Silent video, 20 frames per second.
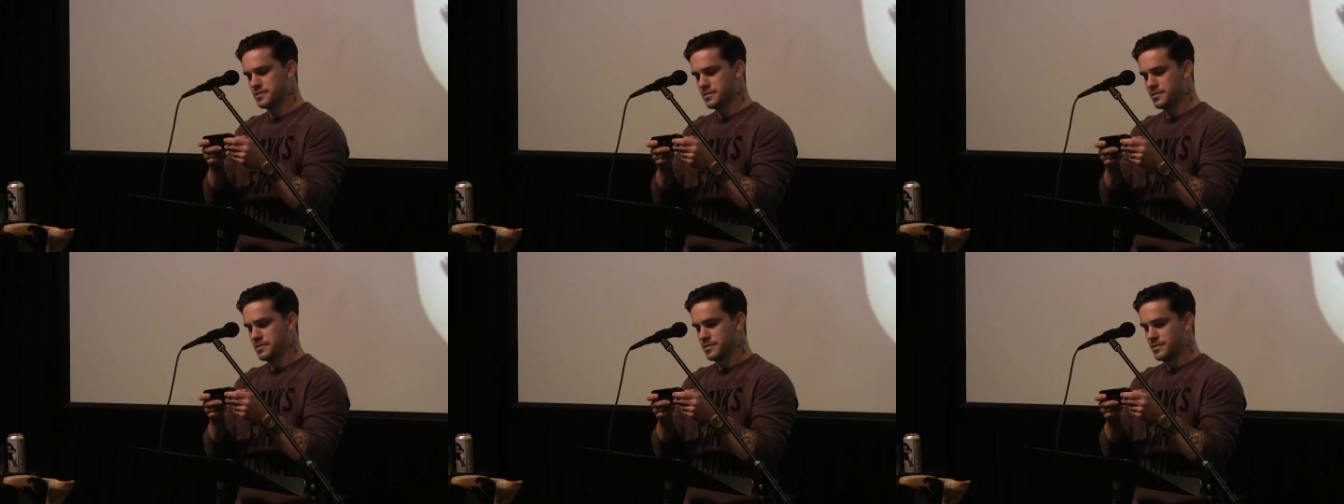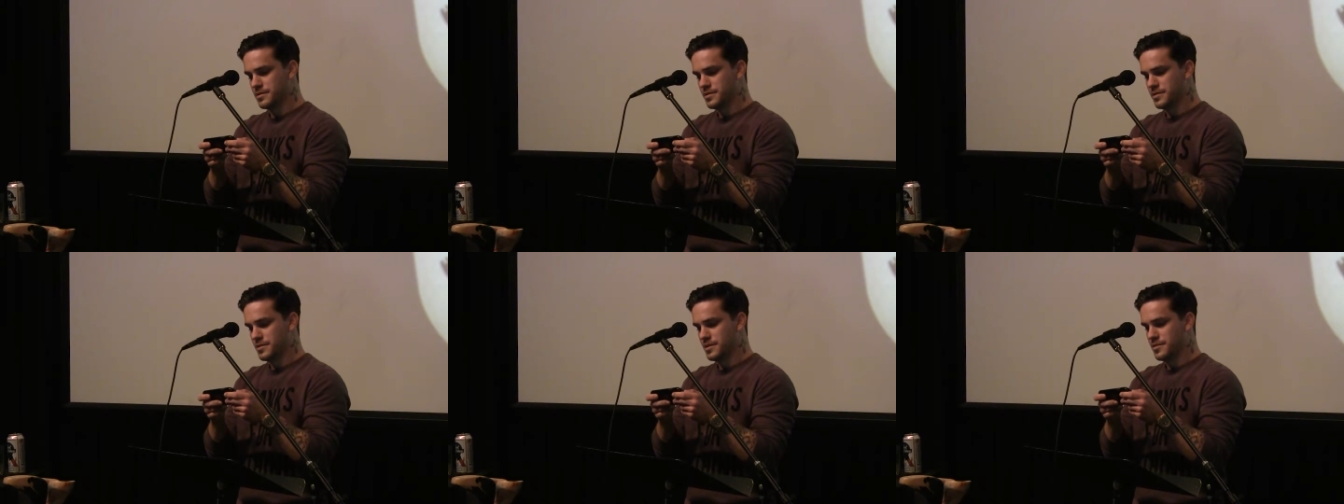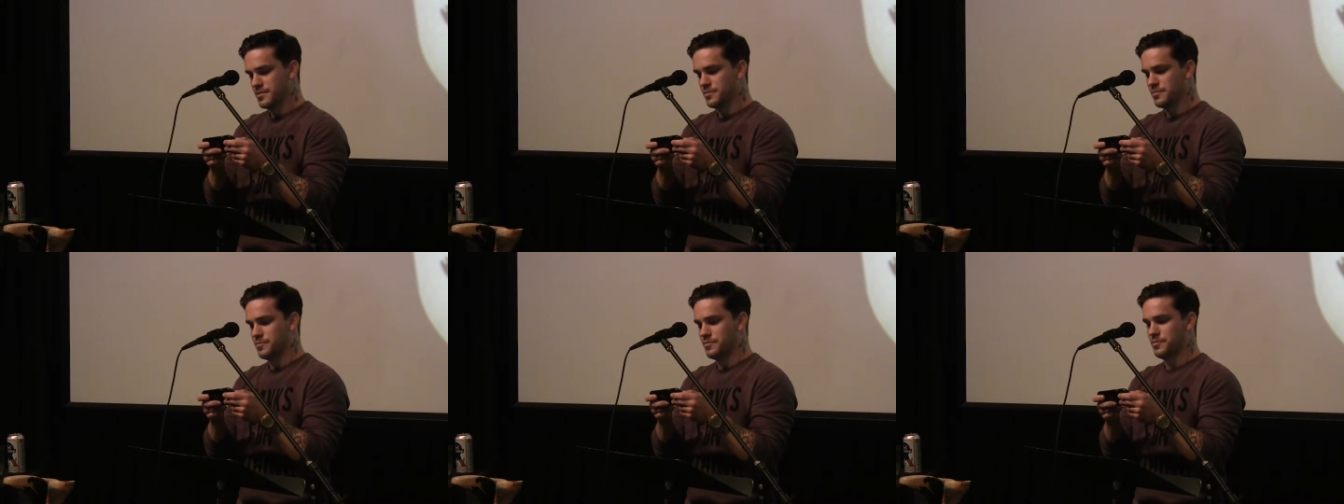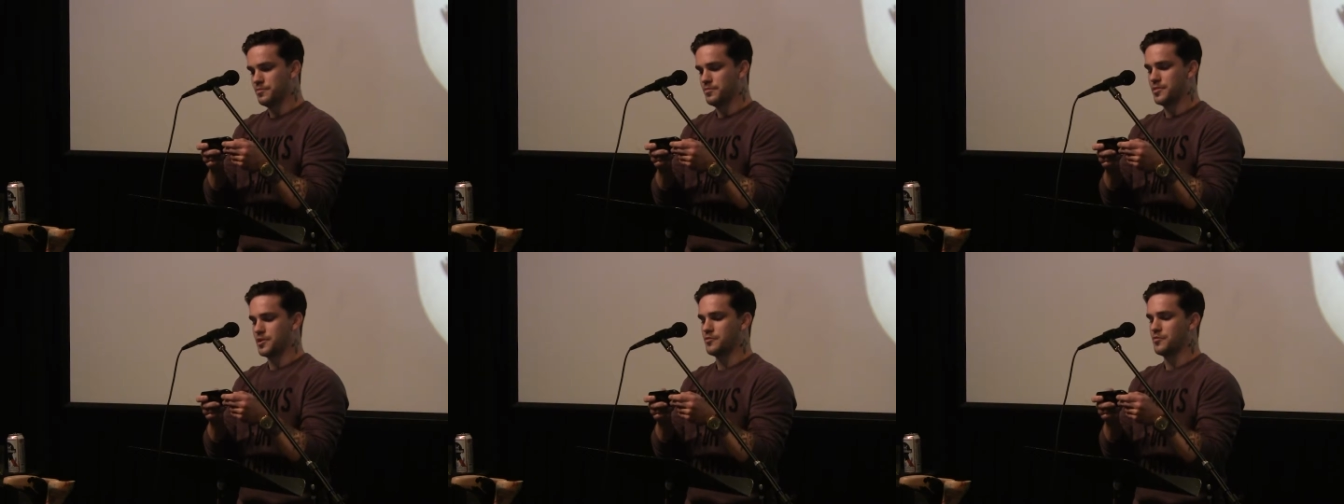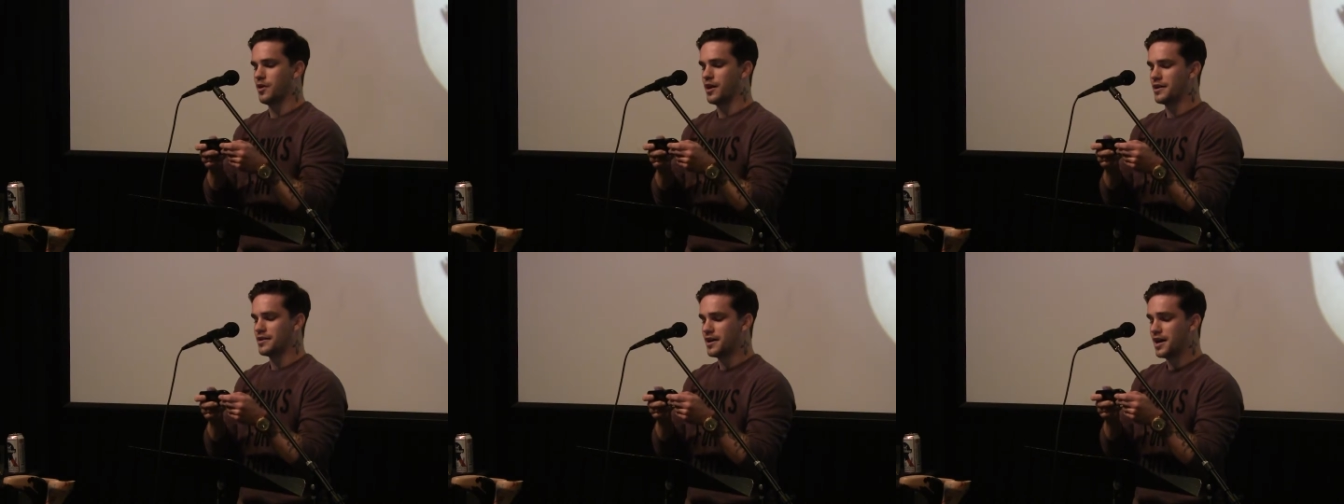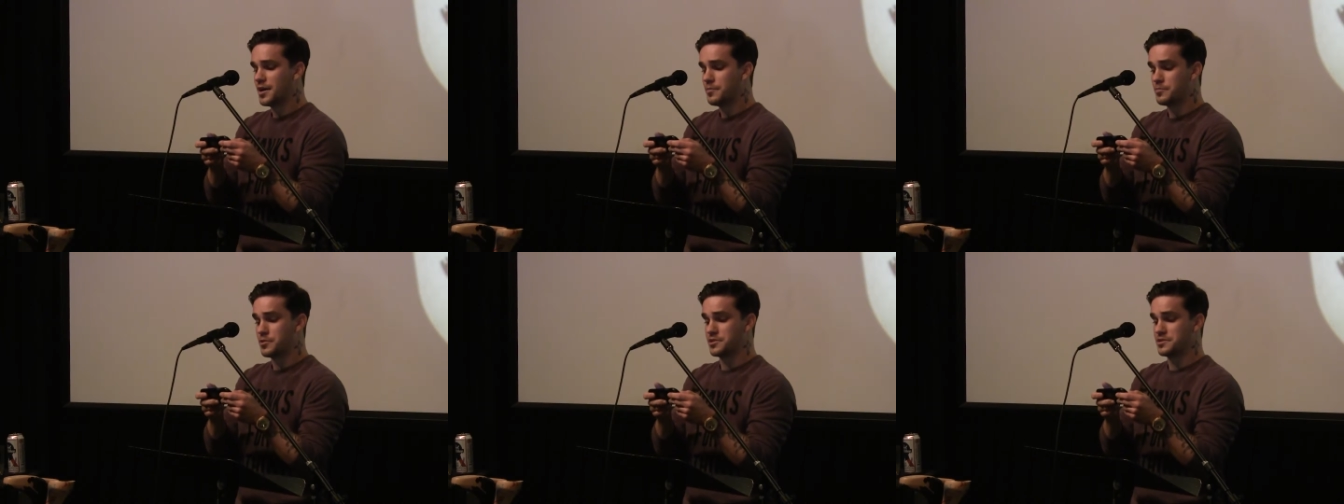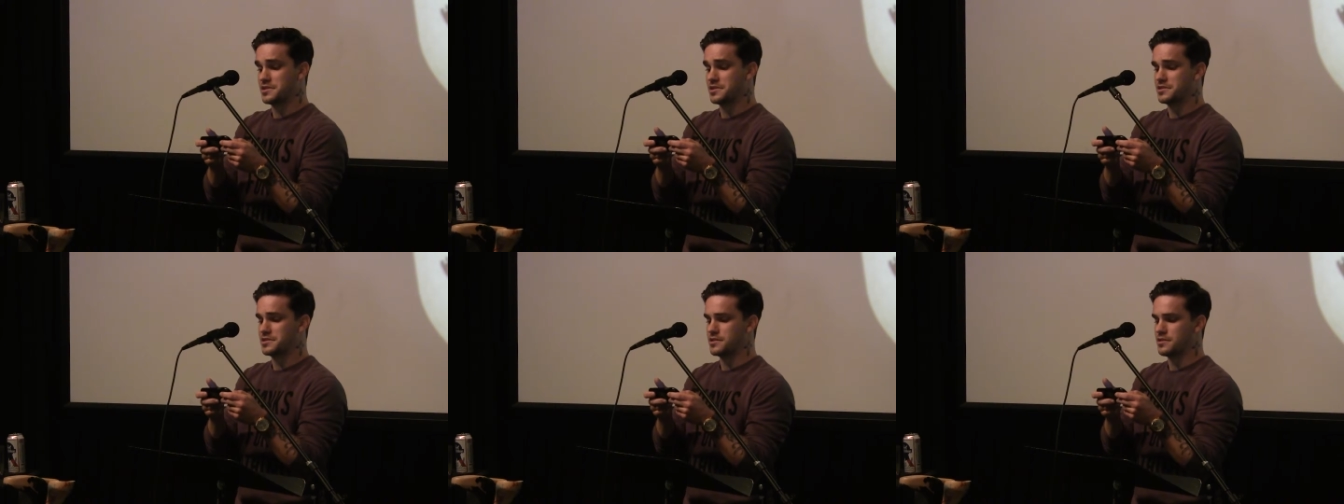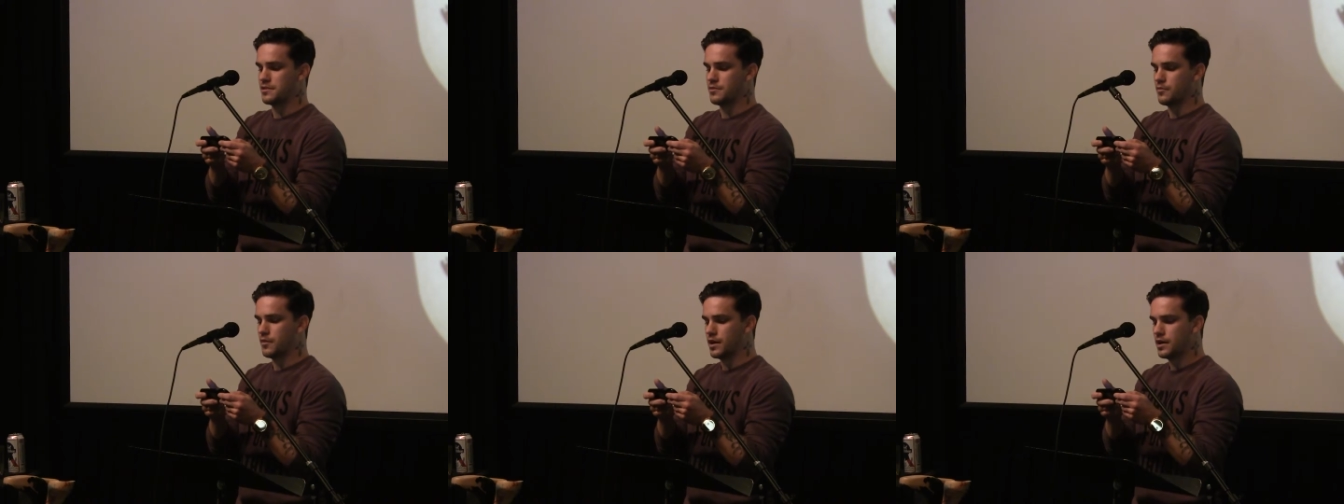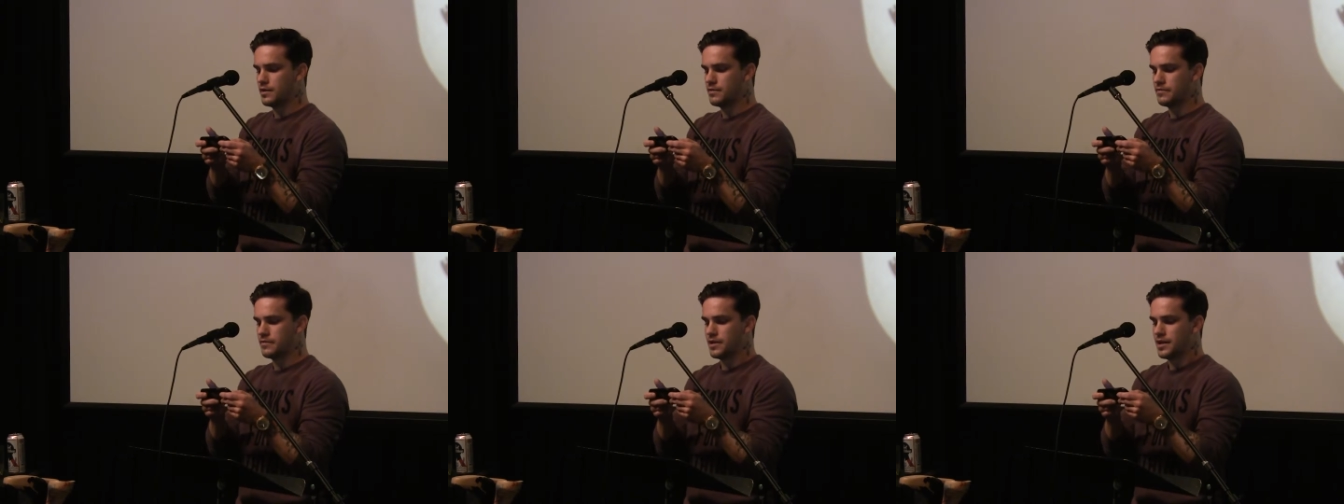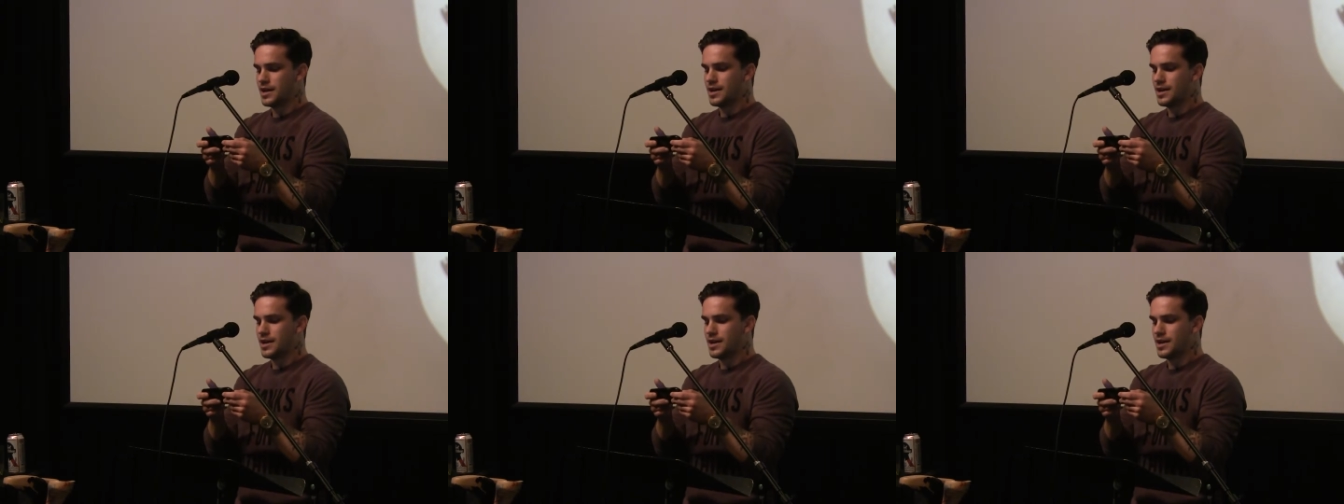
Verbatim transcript: But why not, persisted the wife.